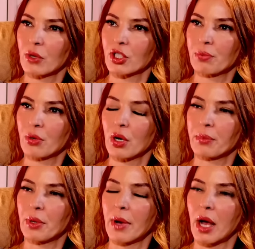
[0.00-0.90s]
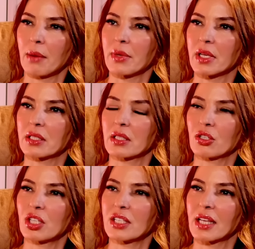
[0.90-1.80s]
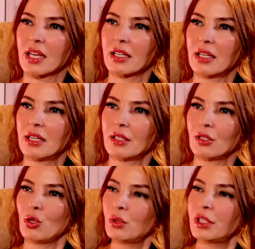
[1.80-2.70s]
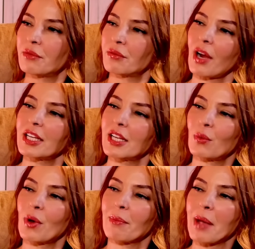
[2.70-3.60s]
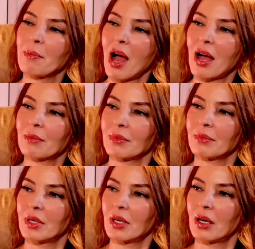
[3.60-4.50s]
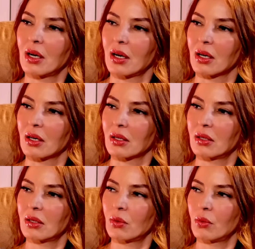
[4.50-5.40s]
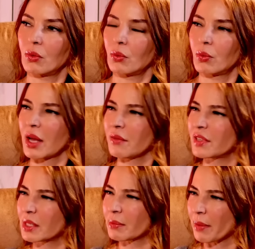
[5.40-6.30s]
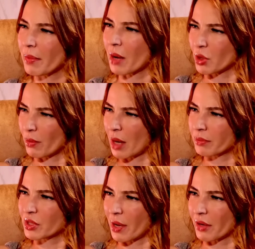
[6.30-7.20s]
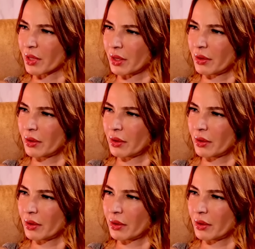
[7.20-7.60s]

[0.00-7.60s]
why she brought up your mom is because she said, "You live right near where my mom, when I visit my mom, your mom's buried